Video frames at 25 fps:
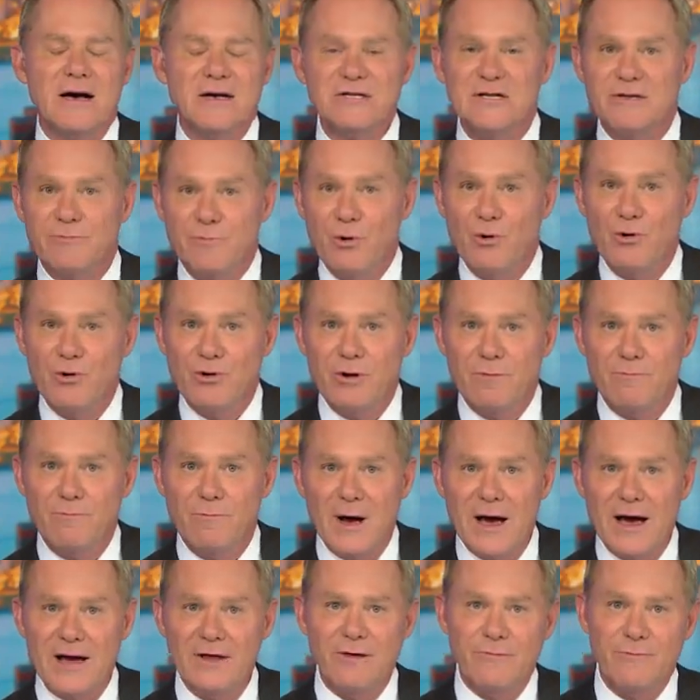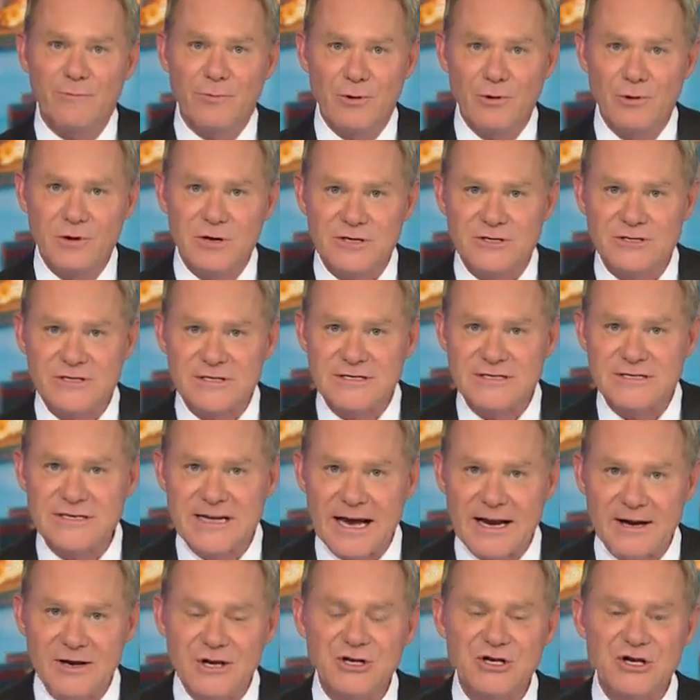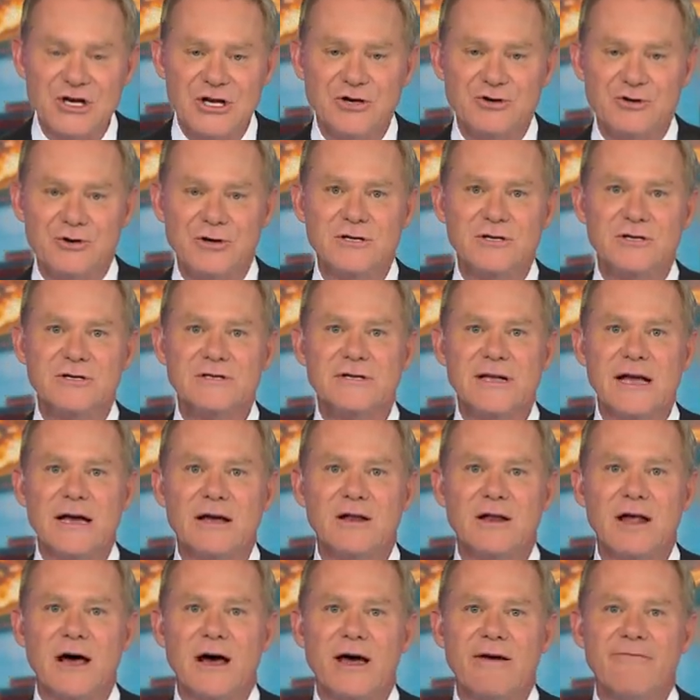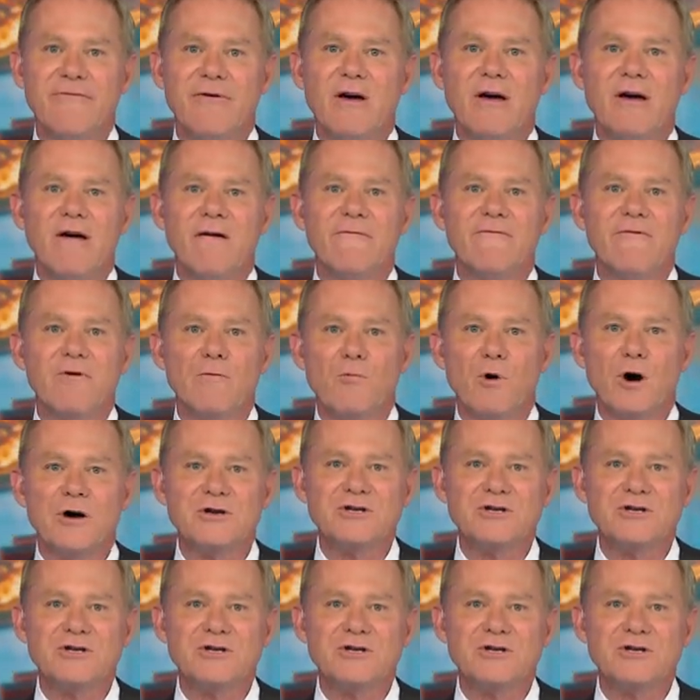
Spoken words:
supported by the Pulitzer Center. She joins us now live from